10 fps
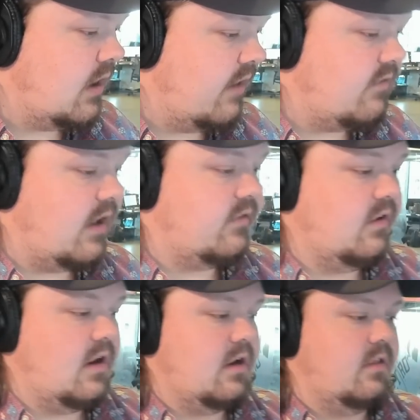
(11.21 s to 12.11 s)
I've not
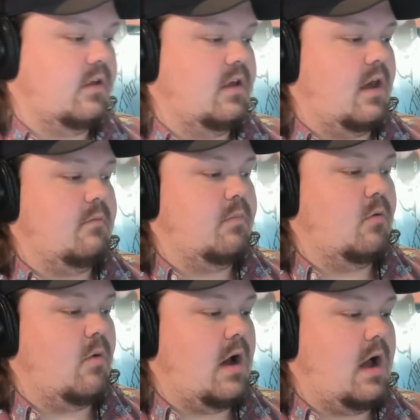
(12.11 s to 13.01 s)
seen anything yet, but
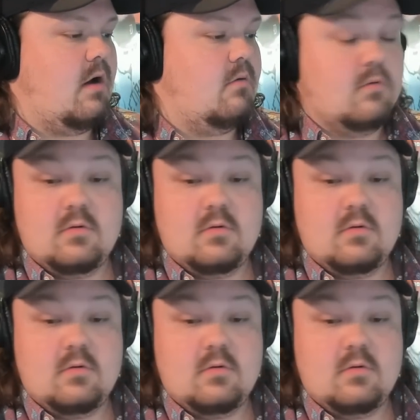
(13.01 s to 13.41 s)
wow.